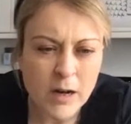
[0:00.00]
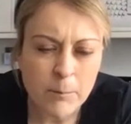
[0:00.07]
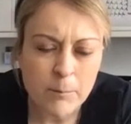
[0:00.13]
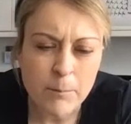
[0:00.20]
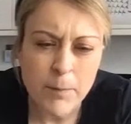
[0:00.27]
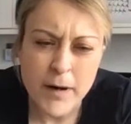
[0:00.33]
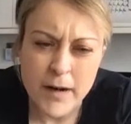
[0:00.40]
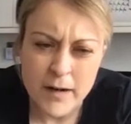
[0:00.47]

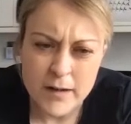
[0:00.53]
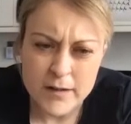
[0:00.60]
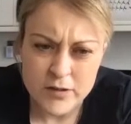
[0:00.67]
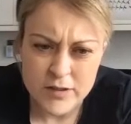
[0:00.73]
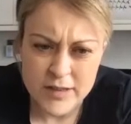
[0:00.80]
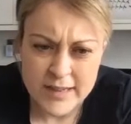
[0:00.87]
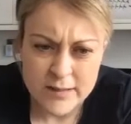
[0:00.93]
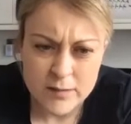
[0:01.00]
but you
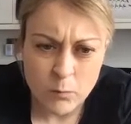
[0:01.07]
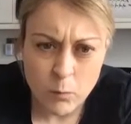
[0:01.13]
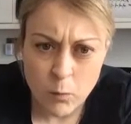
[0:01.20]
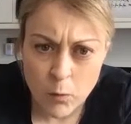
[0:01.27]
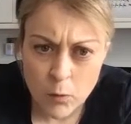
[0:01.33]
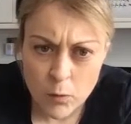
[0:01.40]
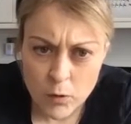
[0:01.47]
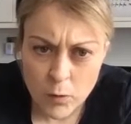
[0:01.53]
need to
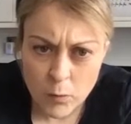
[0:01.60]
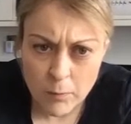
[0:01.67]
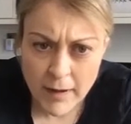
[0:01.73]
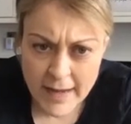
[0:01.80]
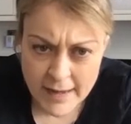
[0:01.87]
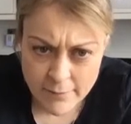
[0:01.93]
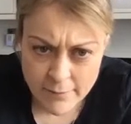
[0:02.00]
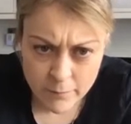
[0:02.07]
walk
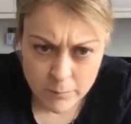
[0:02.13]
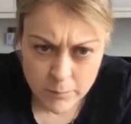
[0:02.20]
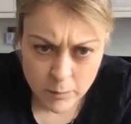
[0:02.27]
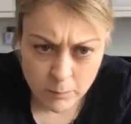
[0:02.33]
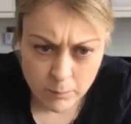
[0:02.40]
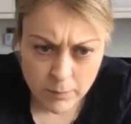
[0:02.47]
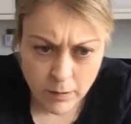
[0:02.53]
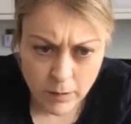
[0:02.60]
away from your
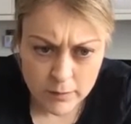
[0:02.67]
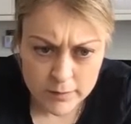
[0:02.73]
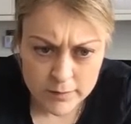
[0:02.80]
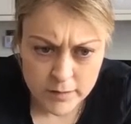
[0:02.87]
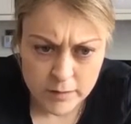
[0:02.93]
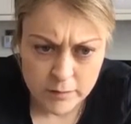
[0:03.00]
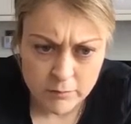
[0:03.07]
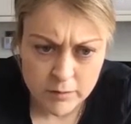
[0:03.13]
block so
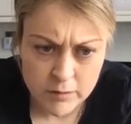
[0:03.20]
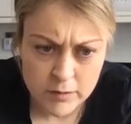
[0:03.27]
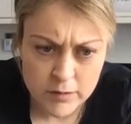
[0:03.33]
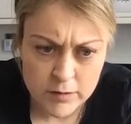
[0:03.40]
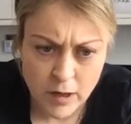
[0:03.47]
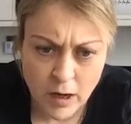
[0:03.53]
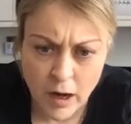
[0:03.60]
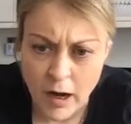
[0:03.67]
you're a good
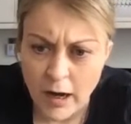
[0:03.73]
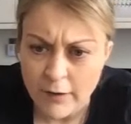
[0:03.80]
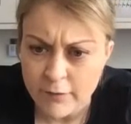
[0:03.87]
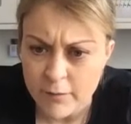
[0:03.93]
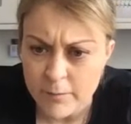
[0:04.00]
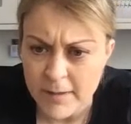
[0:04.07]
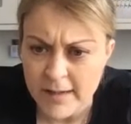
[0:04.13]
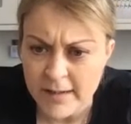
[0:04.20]
half a
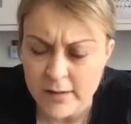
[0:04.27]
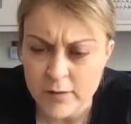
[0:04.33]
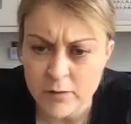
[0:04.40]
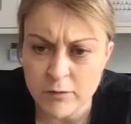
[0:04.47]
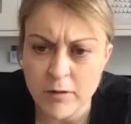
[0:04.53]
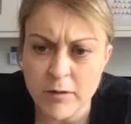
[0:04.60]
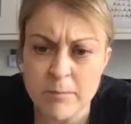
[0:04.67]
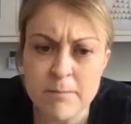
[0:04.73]
metre
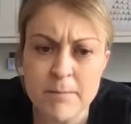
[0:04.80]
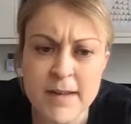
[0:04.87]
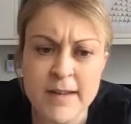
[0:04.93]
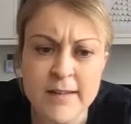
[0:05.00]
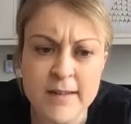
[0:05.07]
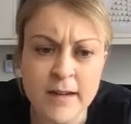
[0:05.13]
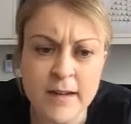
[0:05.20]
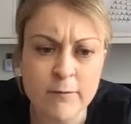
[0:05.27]
to a
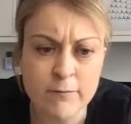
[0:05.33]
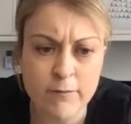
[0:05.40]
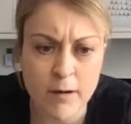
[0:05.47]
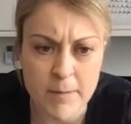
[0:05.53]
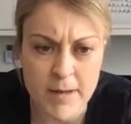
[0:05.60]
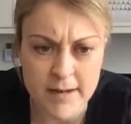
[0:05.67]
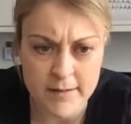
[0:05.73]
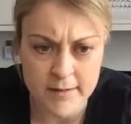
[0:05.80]
metre from
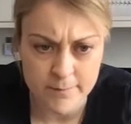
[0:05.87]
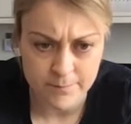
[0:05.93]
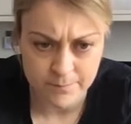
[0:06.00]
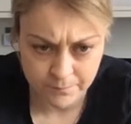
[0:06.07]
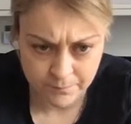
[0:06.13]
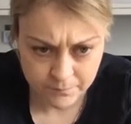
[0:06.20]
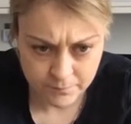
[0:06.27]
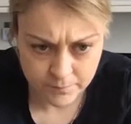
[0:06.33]
it.
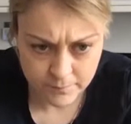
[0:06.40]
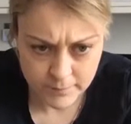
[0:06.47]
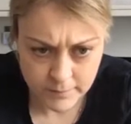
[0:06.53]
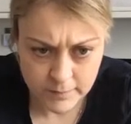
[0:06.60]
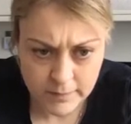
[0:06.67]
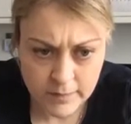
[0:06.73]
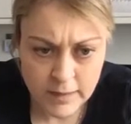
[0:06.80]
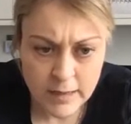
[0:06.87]

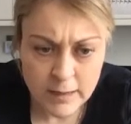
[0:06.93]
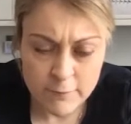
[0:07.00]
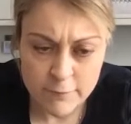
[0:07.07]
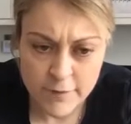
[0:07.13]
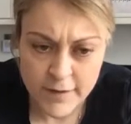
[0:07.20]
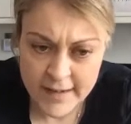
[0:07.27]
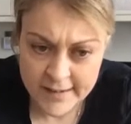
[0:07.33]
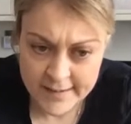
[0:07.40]

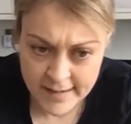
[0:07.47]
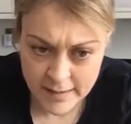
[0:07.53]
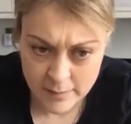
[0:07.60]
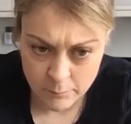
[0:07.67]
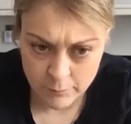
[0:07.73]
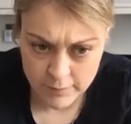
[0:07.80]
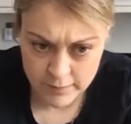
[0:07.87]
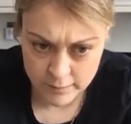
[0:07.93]
Feet
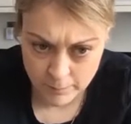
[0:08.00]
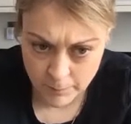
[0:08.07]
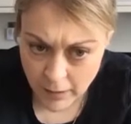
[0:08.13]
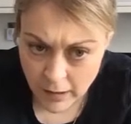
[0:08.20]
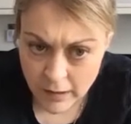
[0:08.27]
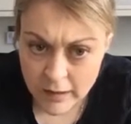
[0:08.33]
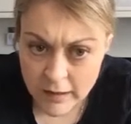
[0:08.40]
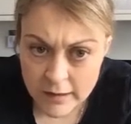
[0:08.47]
hip width
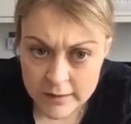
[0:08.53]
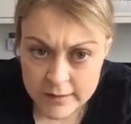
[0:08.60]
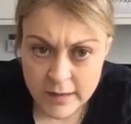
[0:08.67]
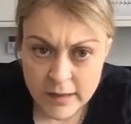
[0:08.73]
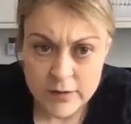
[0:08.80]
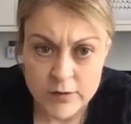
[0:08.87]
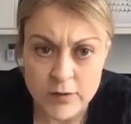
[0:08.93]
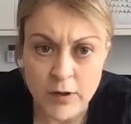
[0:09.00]
apart,
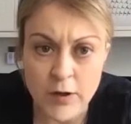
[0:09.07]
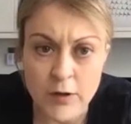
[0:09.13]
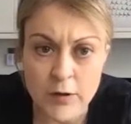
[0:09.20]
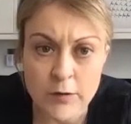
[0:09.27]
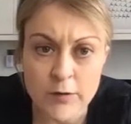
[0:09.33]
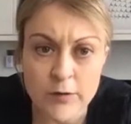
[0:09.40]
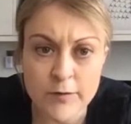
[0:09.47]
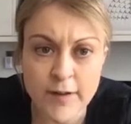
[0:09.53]

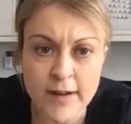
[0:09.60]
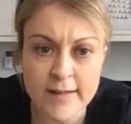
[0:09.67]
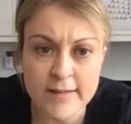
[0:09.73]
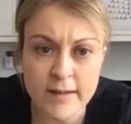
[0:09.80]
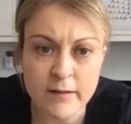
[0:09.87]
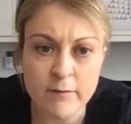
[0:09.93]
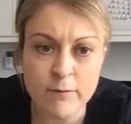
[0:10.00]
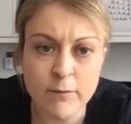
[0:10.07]
toes
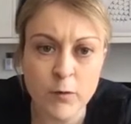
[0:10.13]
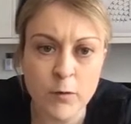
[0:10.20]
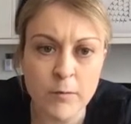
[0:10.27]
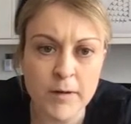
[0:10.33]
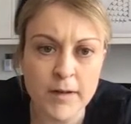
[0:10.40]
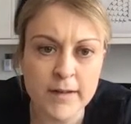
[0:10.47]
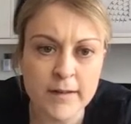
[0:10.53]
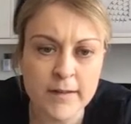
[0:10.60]
facing
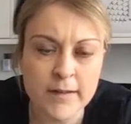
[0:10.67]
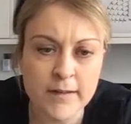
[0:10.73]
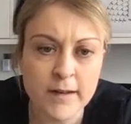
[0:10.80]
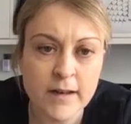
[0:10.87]
forwards.